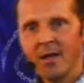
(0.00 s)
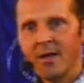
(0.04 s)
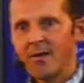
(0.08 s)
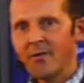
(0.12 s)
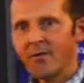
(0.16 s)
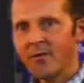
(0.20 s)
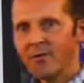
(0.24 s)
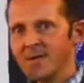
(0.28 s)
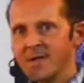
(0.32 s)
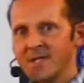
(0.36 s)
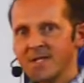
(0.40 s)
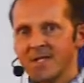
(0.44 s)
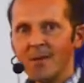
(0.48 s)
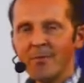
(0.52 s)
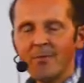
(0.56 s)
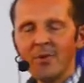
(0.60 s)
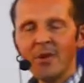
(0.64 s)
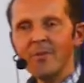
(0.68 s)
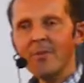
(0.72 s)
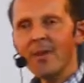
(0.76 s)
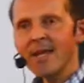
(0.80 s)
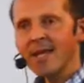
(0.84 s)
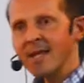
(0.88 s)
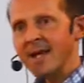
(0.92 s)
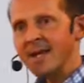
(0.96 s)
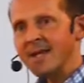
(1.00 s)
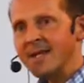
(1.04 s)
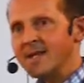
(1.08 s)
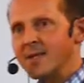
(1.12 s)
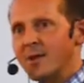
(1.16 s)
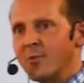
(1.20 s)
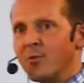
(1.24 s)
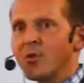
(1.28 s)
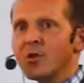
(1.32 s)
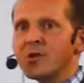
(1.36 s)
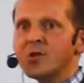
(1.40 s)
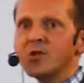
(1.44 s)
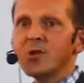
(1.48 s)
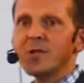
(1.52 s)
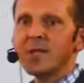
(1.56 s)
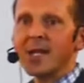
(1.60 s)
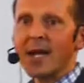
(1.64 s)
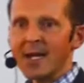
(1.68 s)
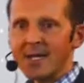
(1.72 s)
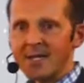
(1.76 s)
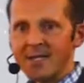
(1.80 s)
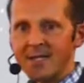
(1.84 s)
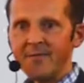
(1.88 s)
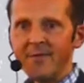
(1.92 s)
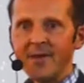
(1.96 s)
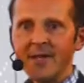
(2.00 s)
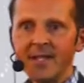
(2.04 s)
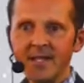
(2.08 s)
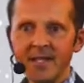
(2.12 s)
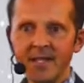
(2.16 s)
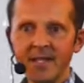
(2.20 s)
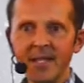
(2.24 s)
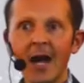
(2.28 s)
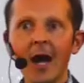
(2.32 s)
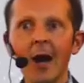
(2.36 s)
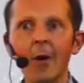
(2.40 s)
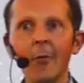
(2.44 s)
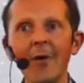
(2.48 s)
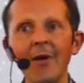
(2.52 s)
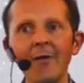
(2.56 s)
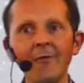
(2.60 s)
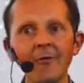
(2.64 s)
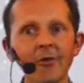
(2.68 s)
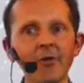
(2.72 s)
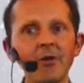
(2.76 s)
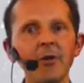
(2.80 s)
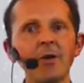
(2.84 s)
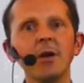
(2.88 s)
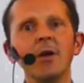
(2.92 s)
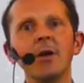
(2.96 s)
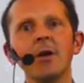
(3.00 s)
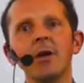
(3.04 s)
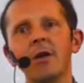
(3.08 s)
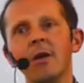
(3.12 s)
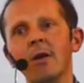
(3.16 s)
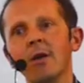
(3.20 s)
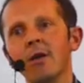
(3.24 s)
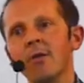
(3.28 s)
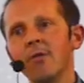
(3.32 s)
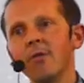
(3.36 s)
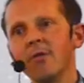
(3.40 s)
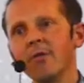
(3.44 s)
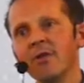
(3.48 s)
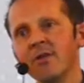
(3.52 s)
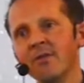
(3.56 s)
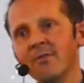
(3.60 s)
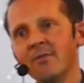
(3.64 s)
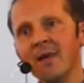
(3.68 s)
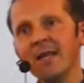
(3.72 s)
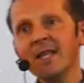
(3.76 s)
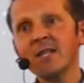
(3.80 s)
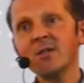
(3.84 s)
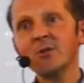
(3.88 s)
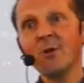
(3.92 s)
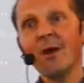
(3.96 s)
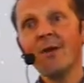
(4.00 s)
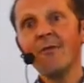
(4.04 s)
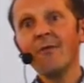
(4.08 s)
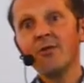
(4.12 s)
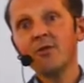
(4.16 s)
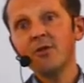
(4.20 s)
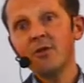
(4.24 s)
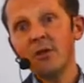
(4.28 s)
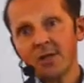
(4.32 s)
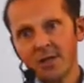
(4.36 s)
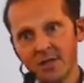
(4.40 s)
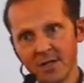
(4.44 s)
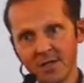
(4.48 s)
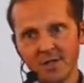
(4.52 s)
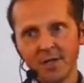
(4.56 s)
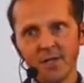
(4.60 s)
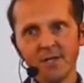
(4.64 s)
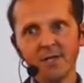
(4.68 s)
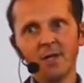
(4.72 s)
So the sampling mechanism was not activated. However, the spacecraft touched the